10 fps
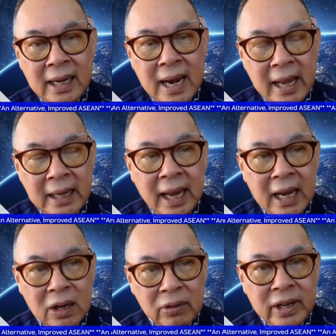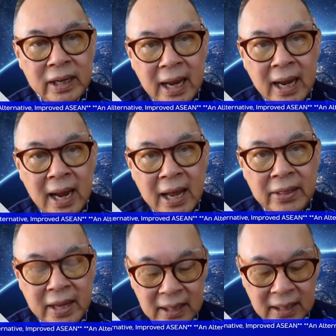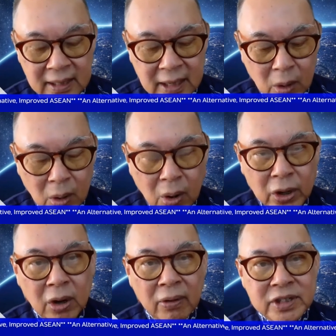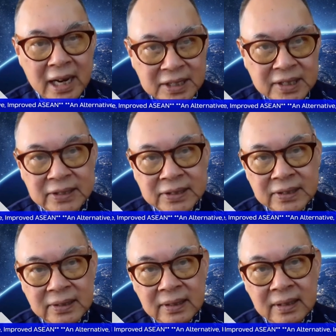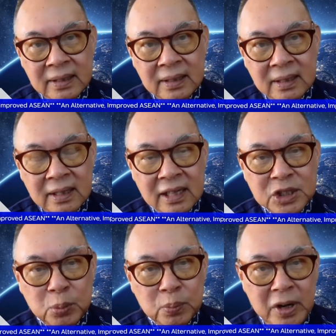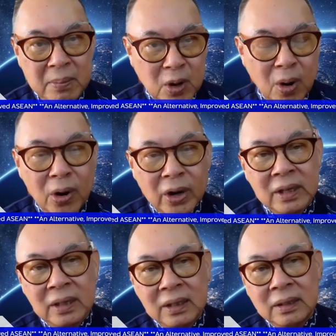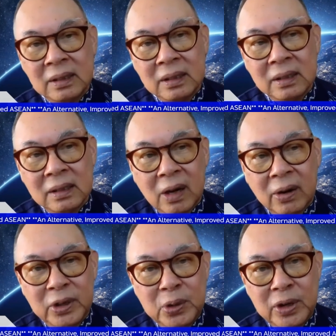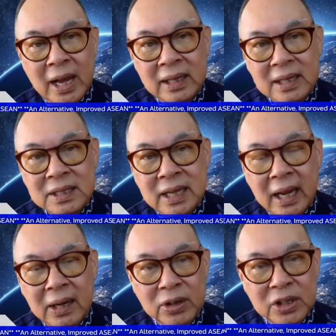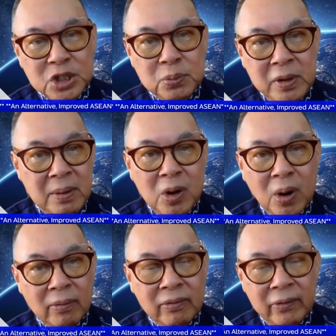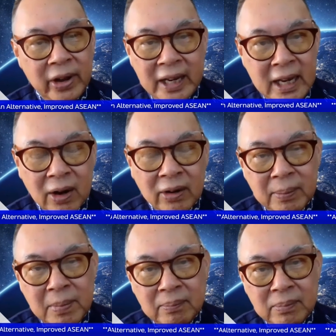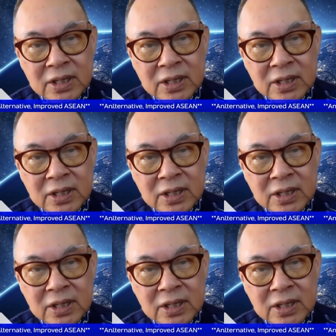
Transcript: And then at the end of the day, I think the Court of Justice, the Supreme Court of the United States, or the Supreme Court of any of the